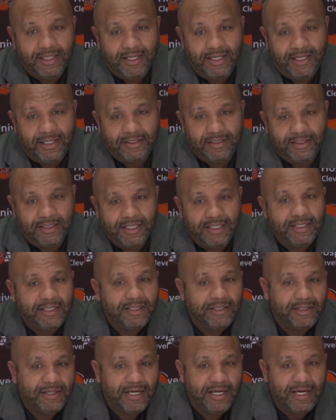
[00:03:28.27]
and
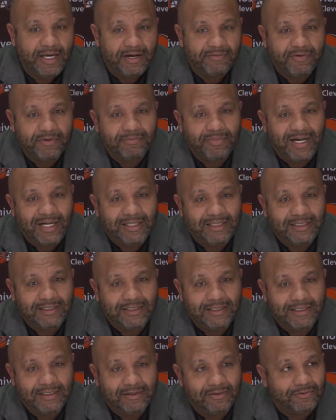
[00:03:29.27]
getting
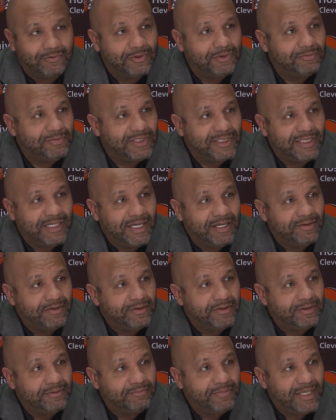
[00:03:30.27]
everybody in a room
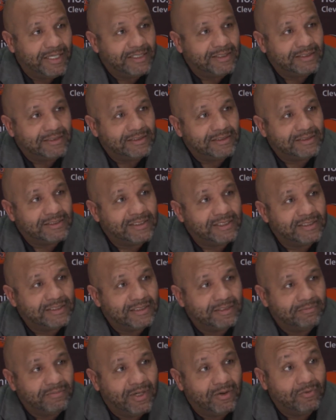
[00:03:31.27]
together and making a
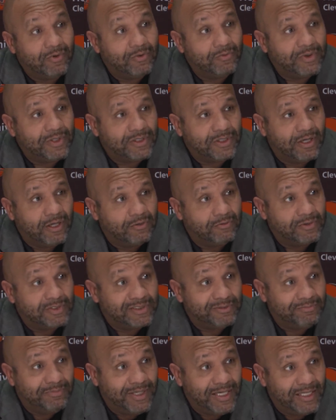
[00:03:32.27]
decision about what we thought
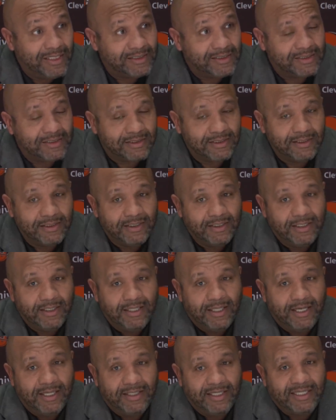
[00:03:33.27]
was best
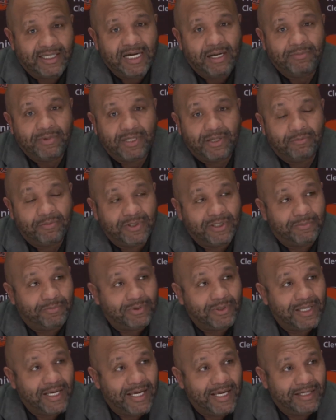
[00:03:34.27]
and then coming up with a
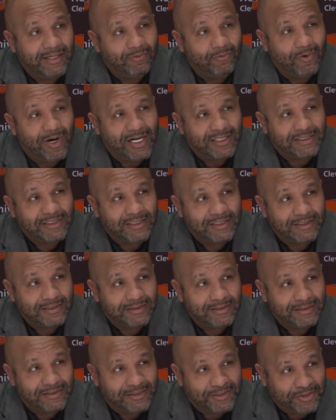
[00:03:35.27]
plan and watch it
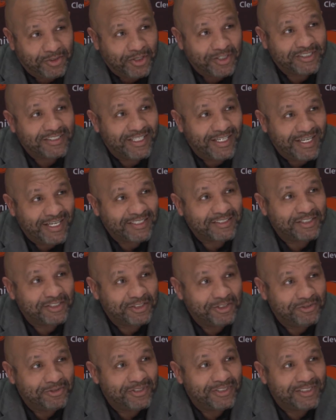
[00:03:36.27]
start to
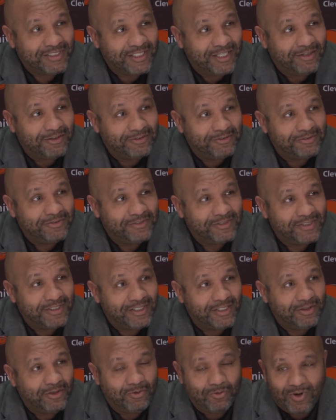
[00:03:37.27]
execute itself,
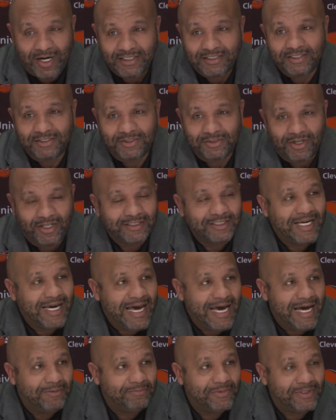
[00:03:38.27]
you know, and watch it start to
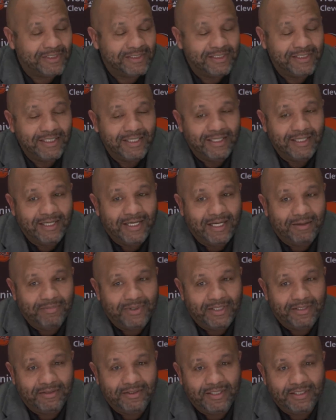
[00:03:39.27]
happen. I
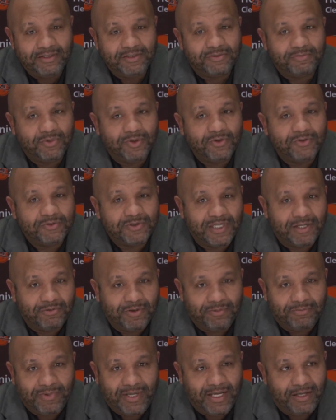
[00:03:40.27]
mean, these moves that
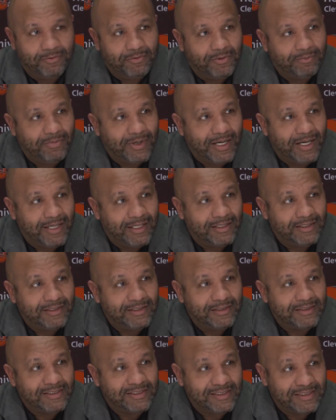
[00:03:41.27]
we made were by
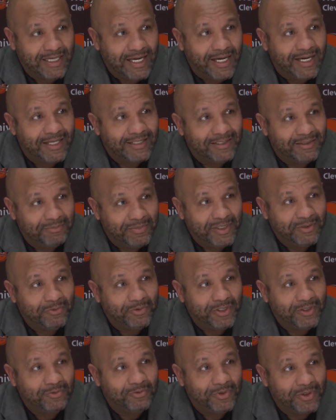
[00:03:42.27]
design. I mean,
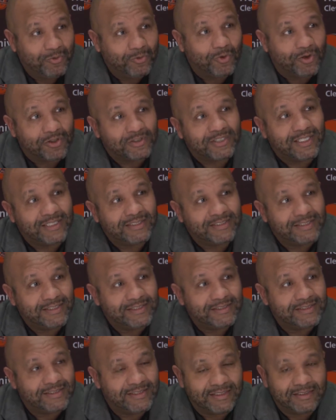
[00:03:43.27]
we worked at
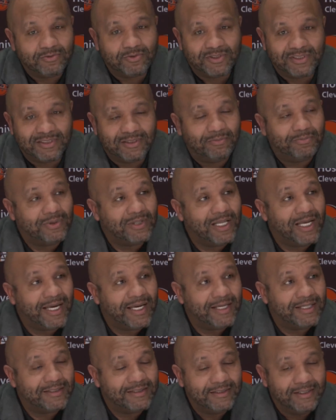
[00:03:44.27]
this. This was the
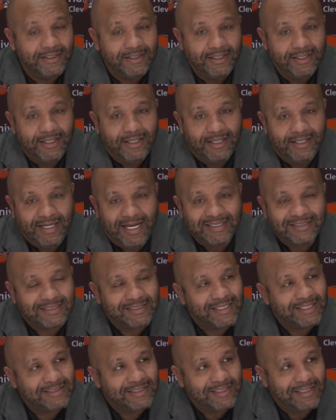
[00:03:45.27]
plan. And that
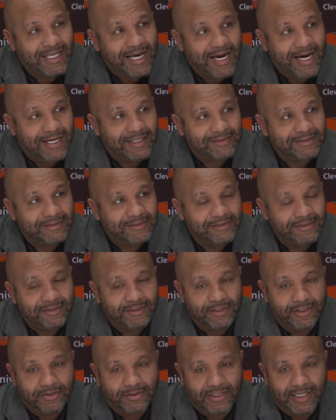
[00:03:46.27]
says a lot,
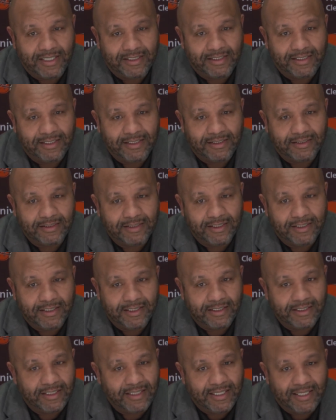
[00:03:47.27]
you know, and I think,
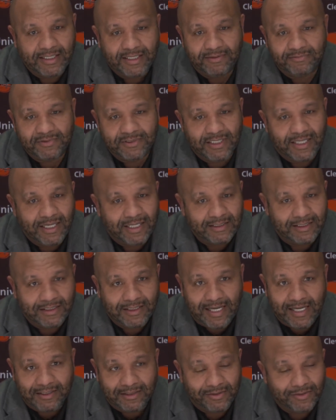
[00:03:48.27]
again, I give John a
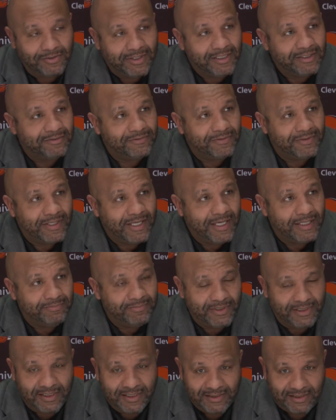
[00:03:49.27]
lot of credit for that
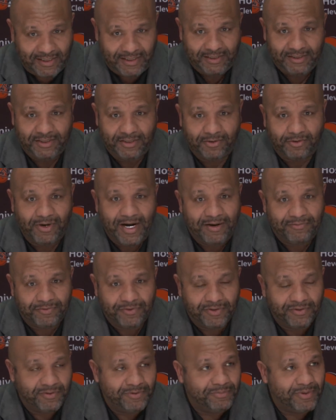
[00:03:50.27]
because he's the
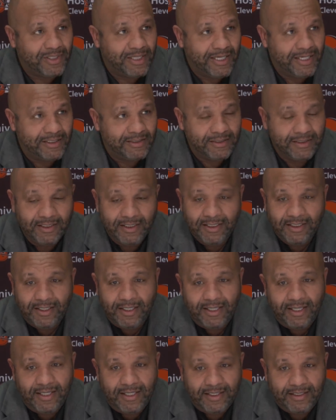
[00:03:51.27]
crafter of the plan.
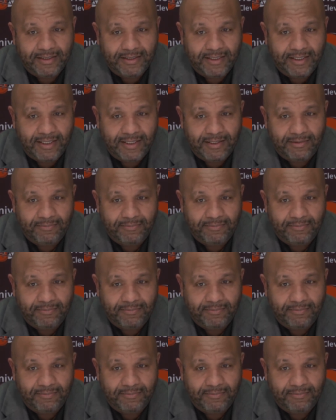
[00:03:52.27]
And